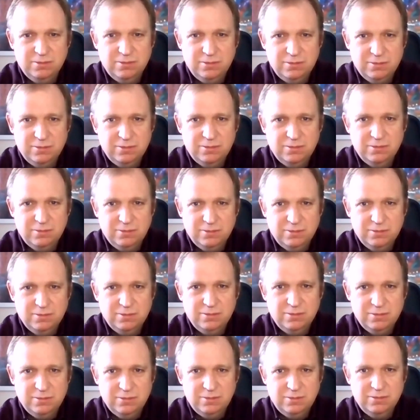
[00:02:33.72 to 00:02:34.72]

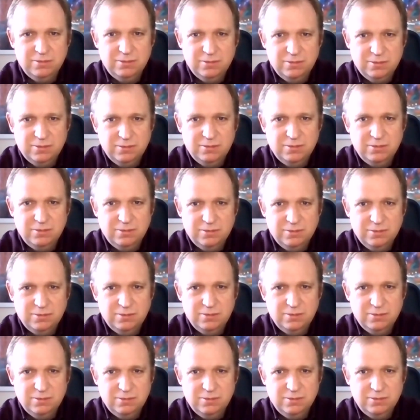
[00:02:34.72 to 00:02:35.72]

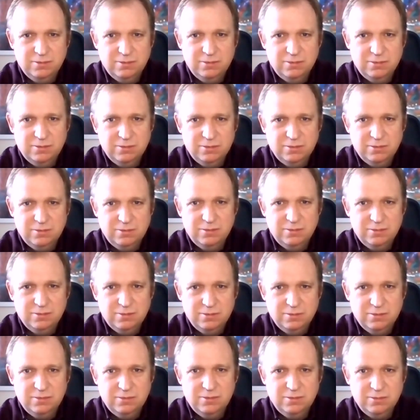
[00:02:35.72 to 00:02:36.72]

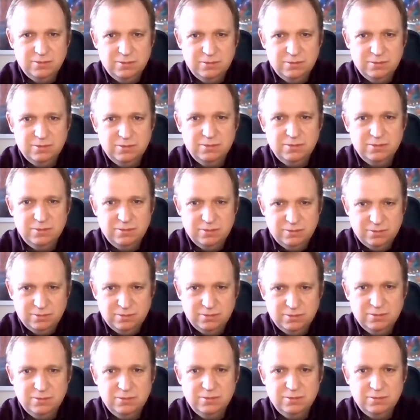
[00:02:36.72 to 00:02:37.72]

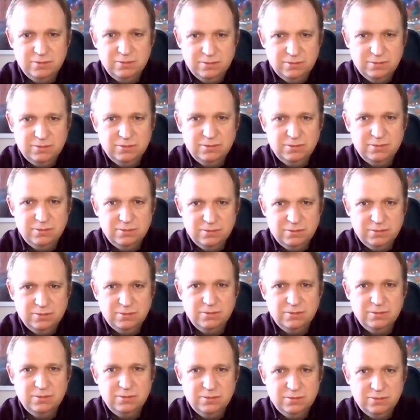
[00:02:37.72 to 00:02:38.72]

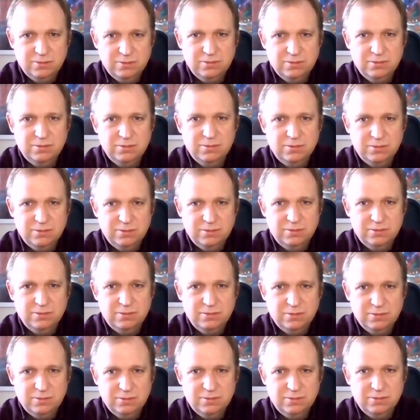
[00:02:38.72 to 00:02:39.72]

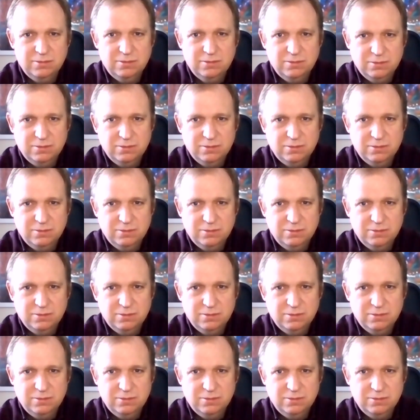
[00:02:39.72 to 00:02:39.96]
(not speaking)